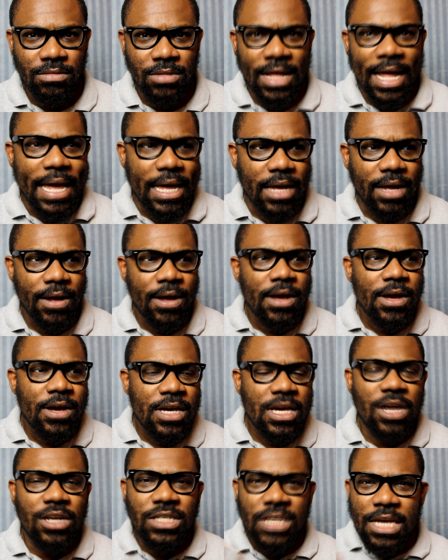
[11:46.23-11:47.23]
like,
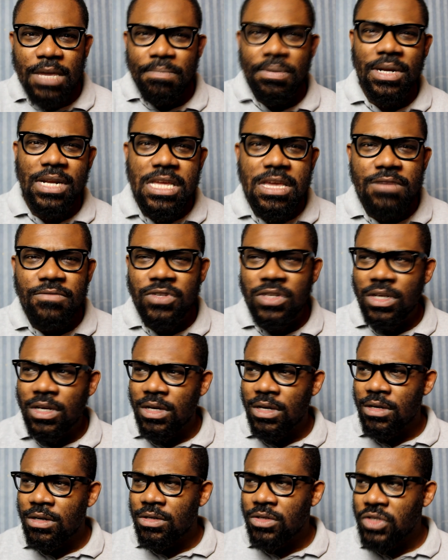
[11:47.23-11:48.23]
because he believes
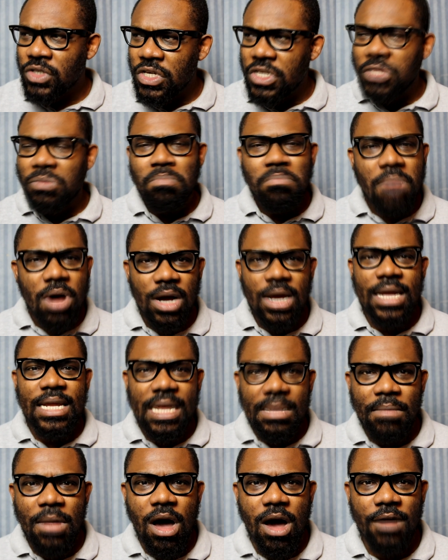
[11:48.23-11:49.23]
she's
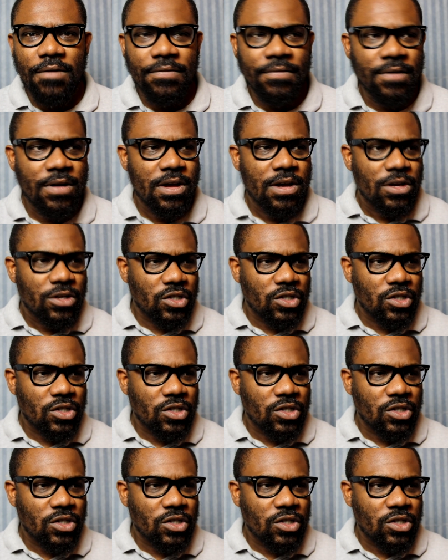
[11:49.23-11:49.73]
mugging him off.